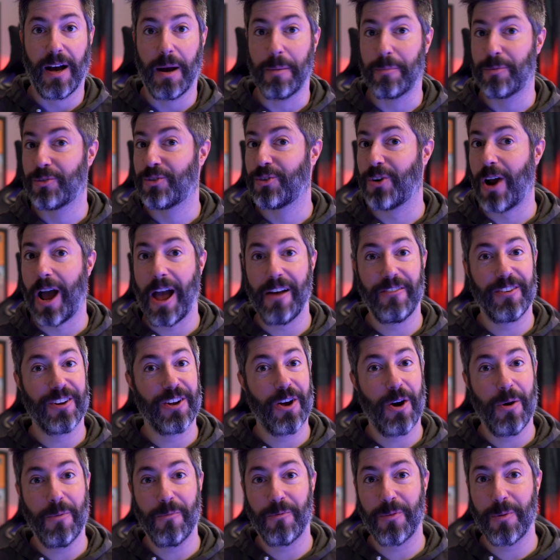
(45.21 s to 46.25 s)
I'm driving
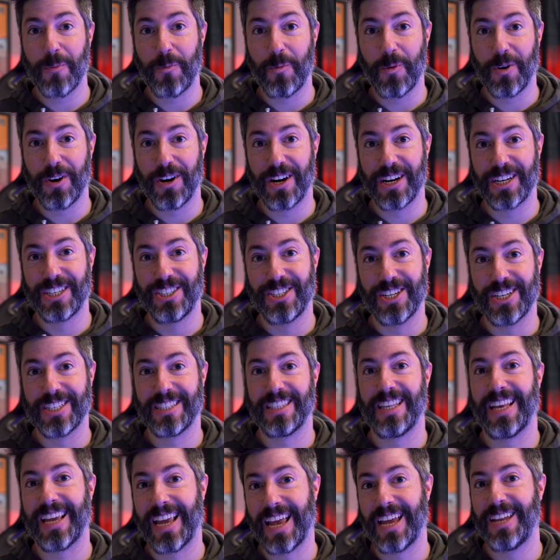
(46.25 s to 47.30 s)
home from work
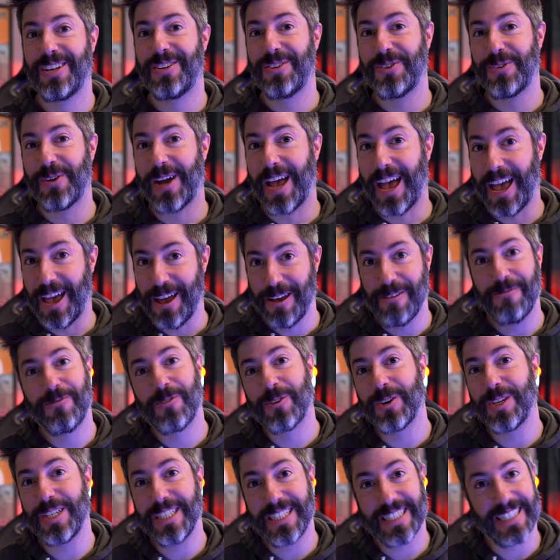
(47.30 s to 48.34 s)
just like I do
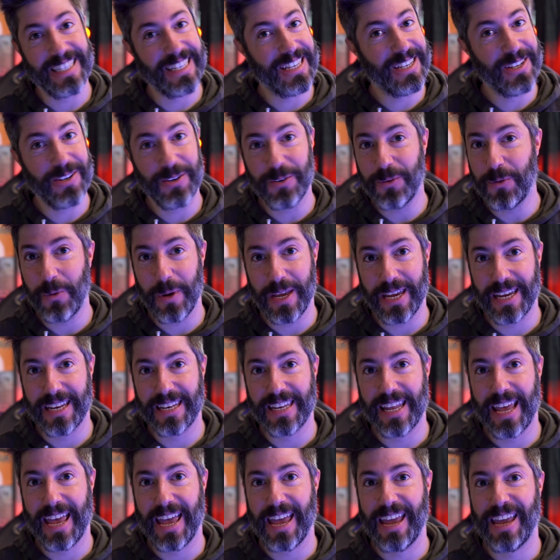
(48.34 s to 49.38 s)
every single
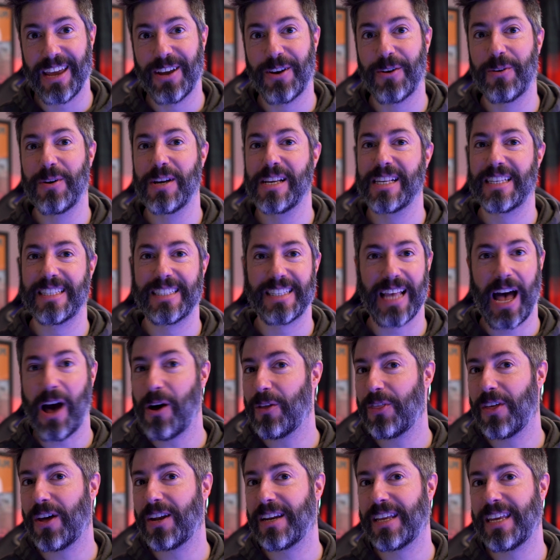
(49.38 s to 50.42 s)
weekday, going
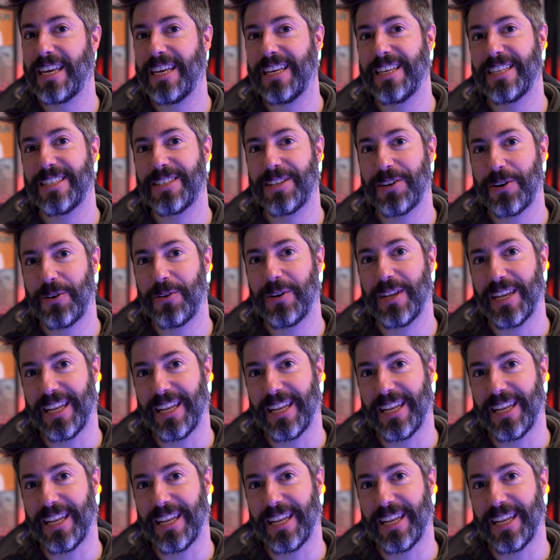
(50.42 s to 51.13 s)
south on Keystone